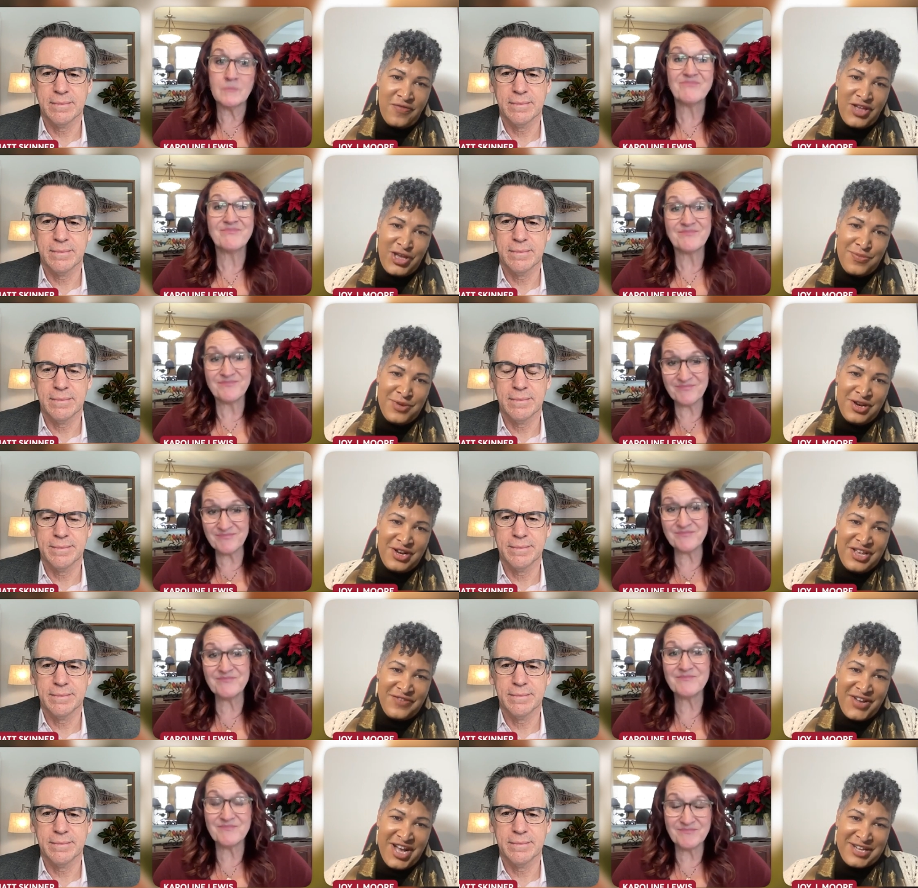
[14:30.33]
Speaker 1: of the community
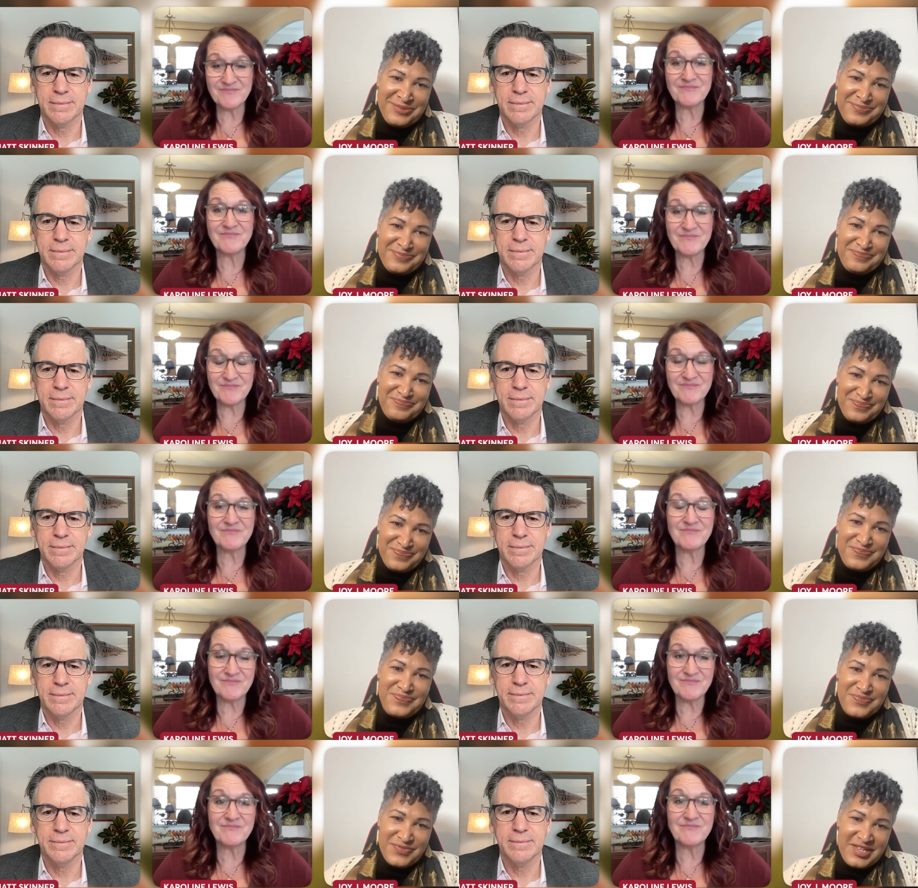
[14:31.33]
mm-hmm. of mm. God.
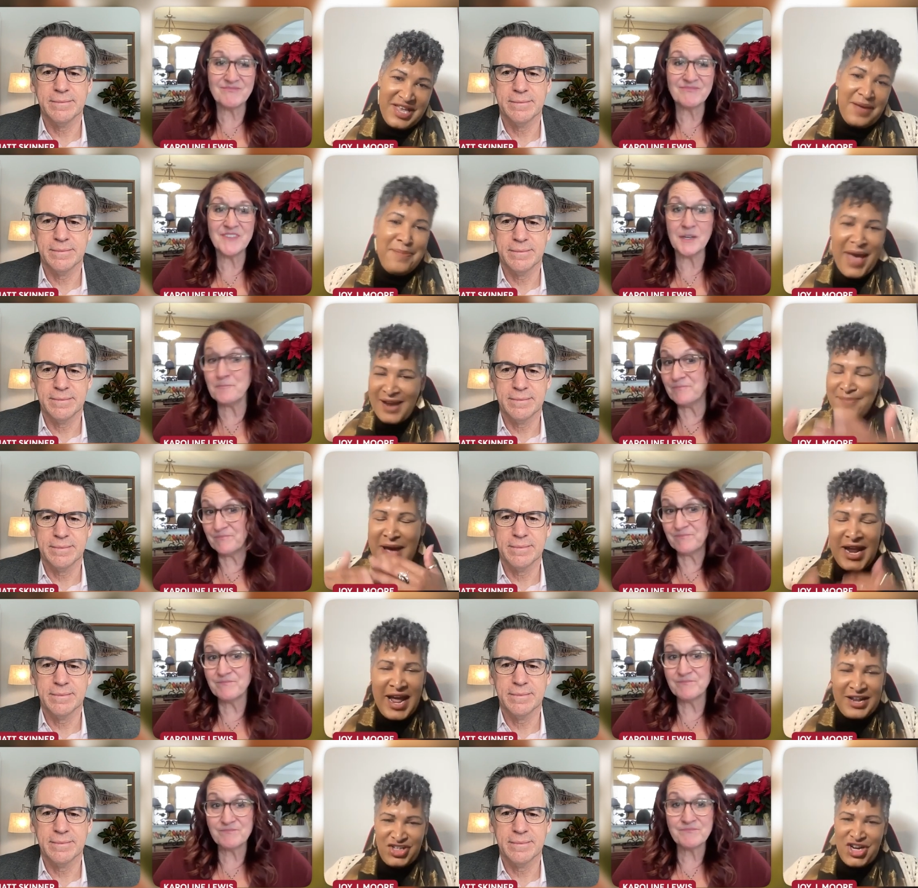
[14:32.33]
Mm-hmm. Matt,
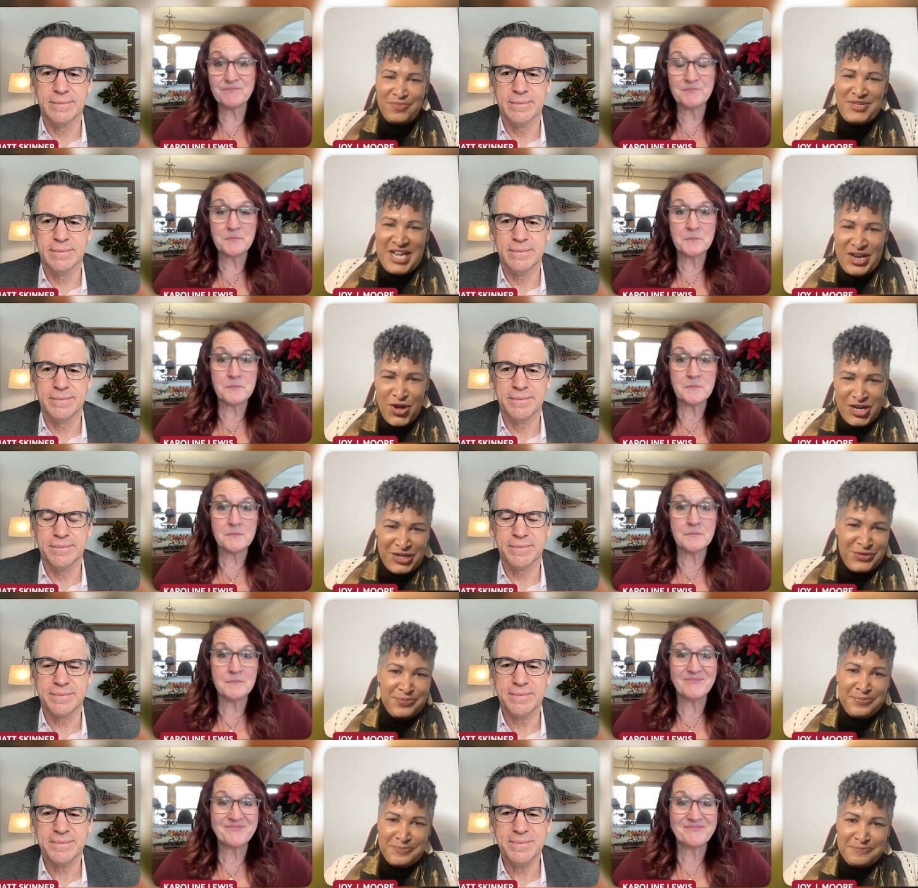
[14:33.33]
Matt, I jumped in on you.
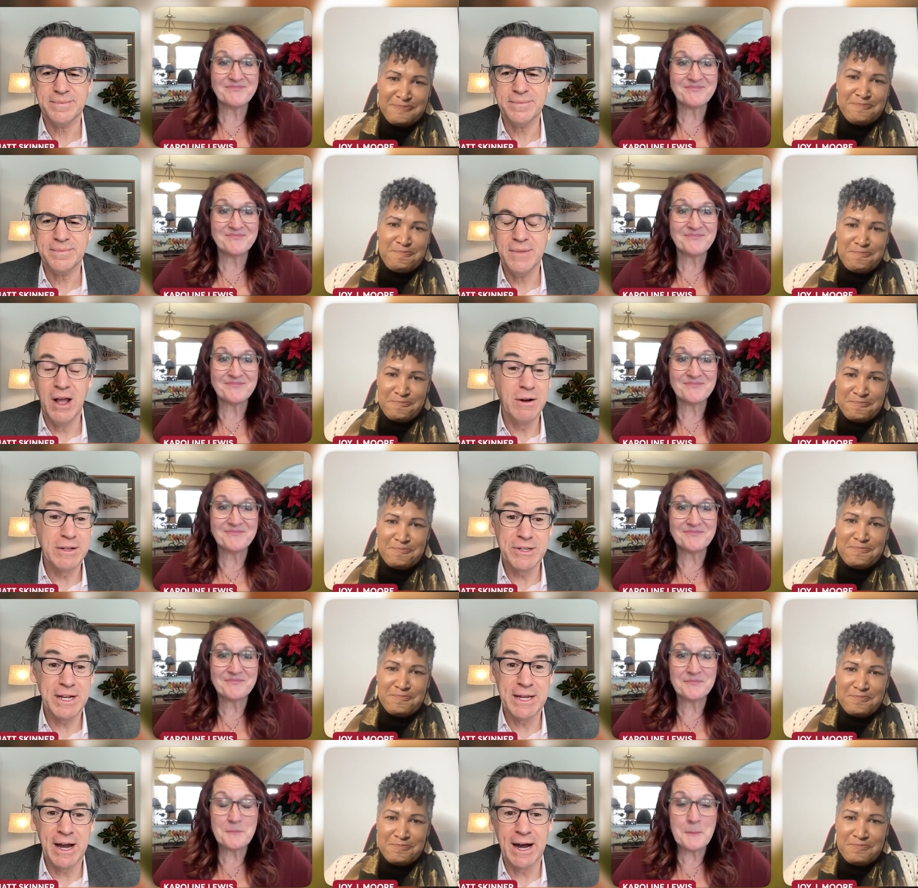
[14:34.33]
Speaker 2: Oh, it's
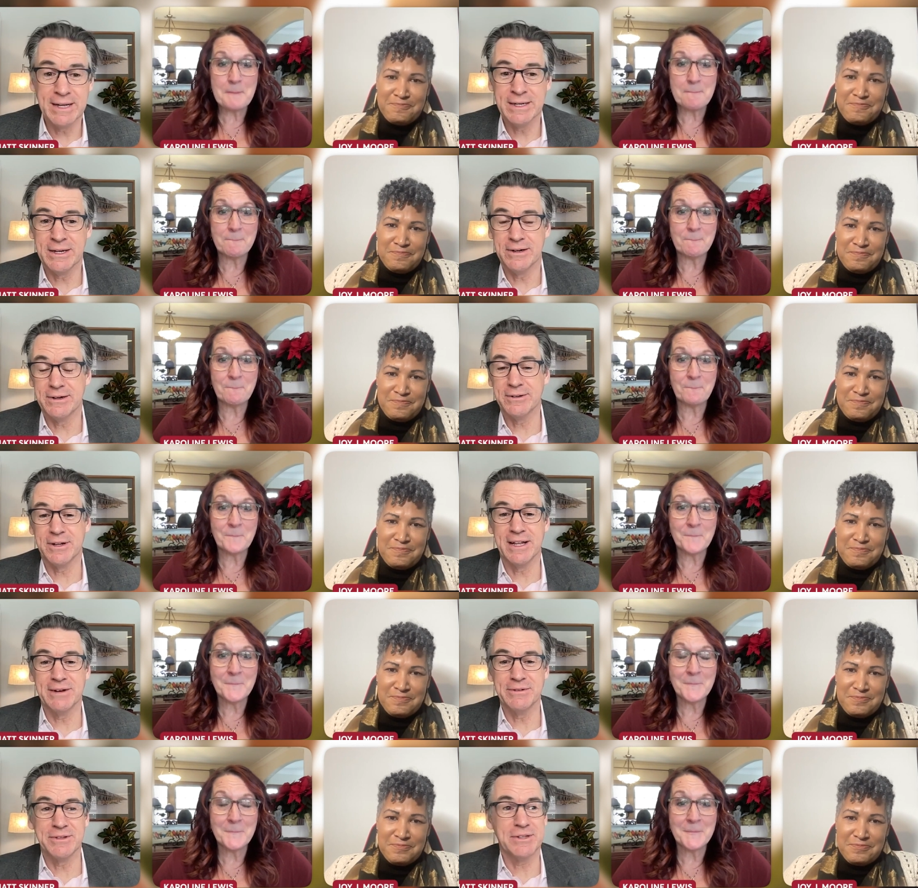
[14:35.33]
getting hot in here. Is all
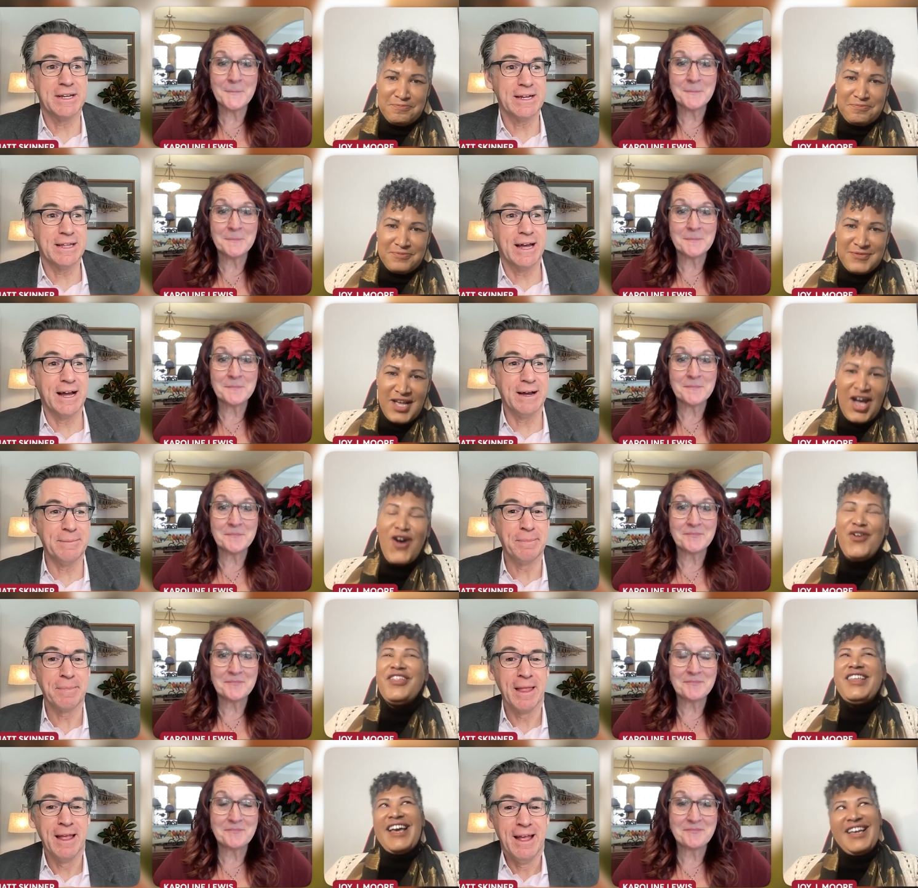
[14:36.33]
I was saying.
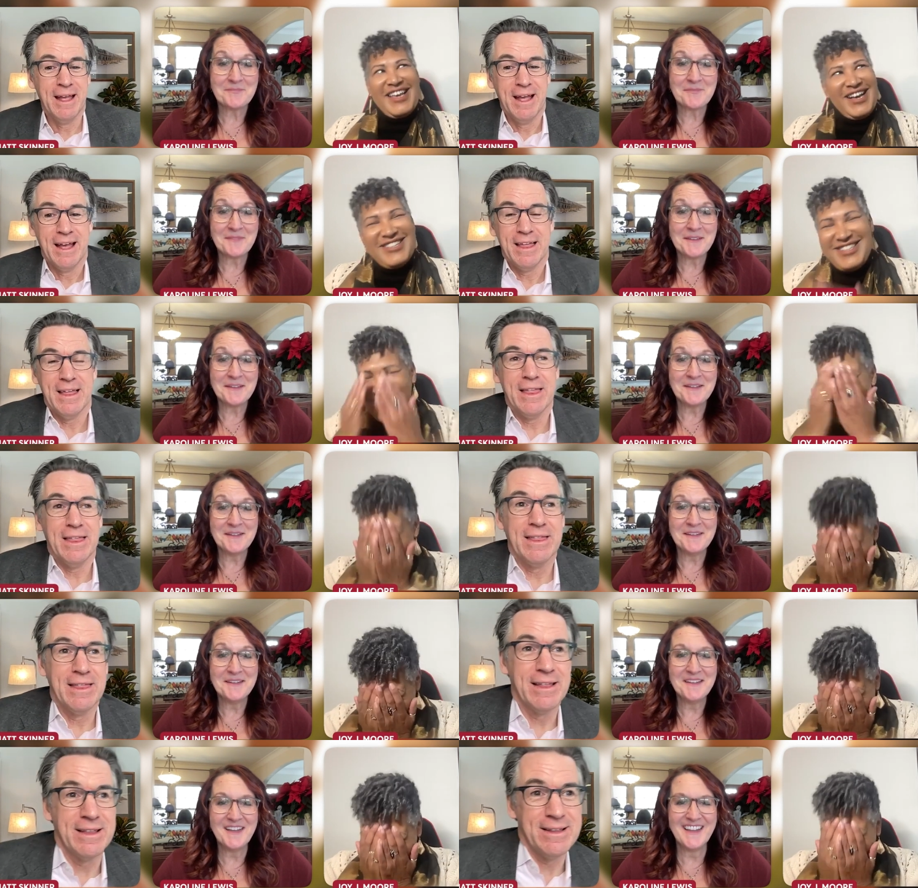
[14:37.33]
Um,
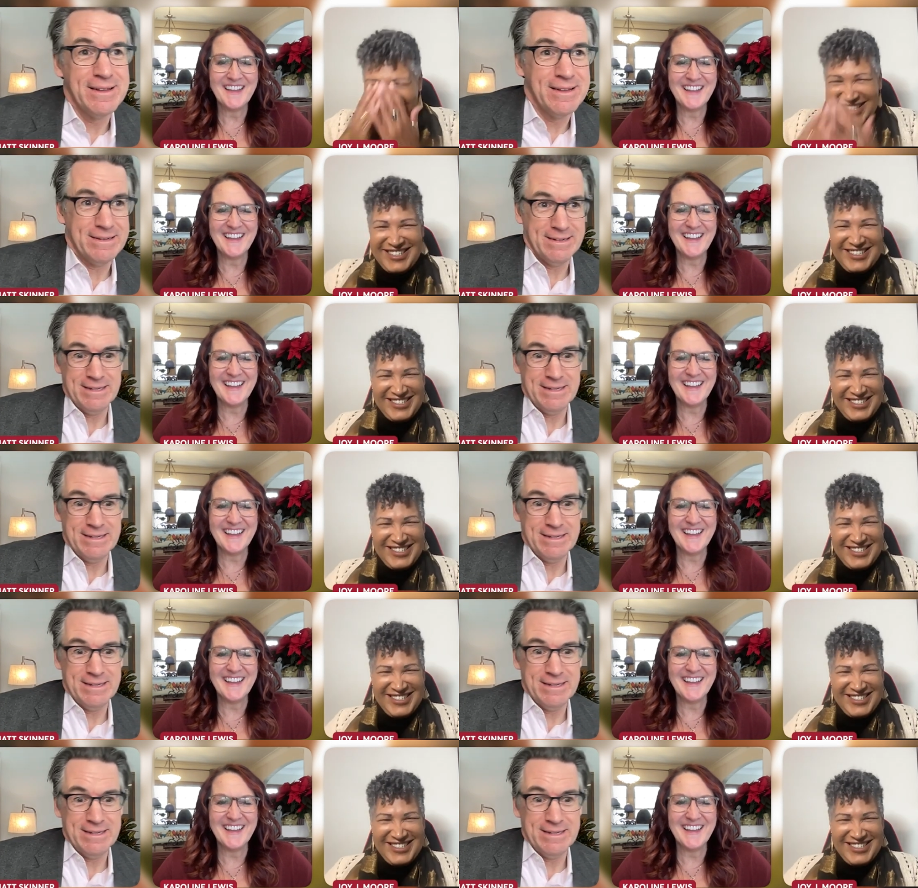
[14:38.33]
oh.